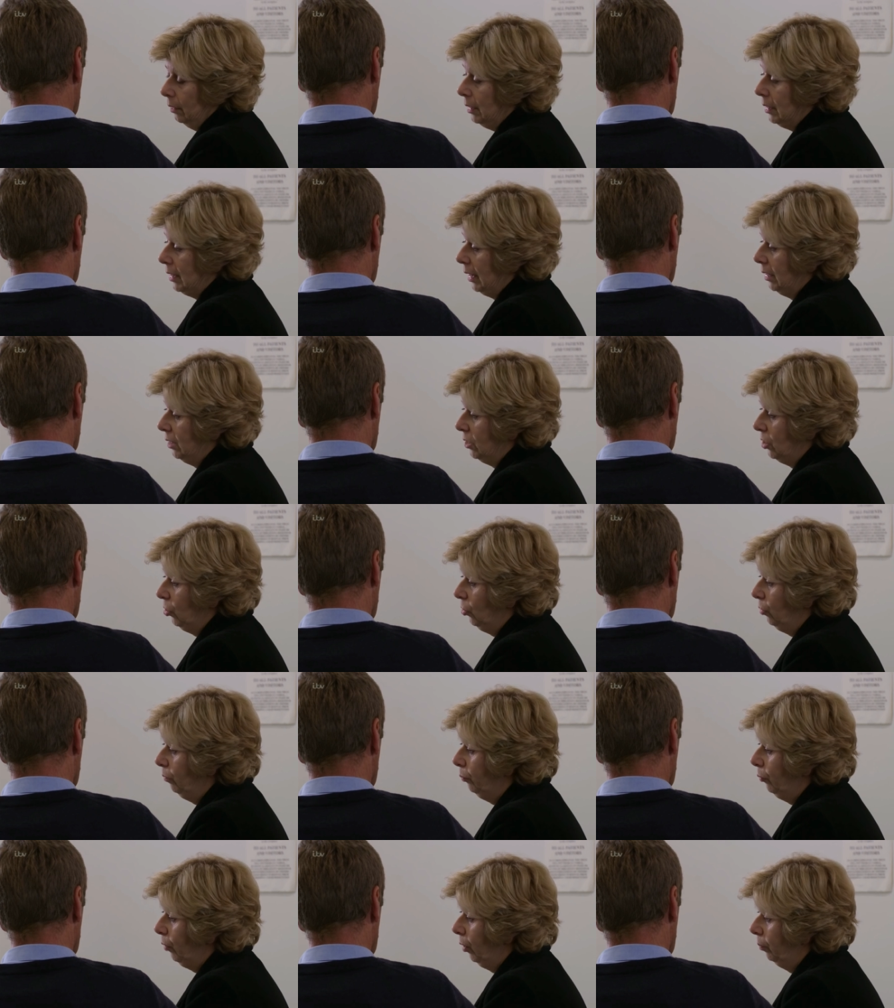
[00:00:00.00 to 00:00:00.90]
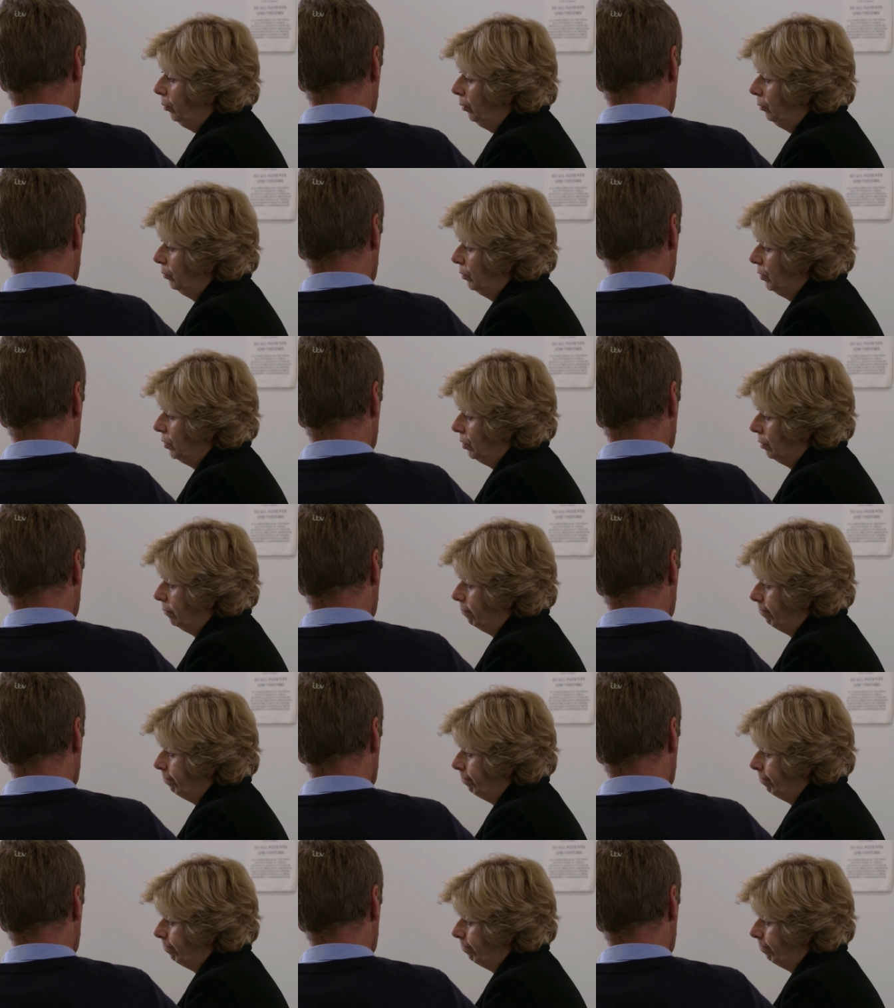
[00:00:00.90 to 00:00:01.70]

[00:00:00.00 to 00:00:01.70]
He's had his own problems.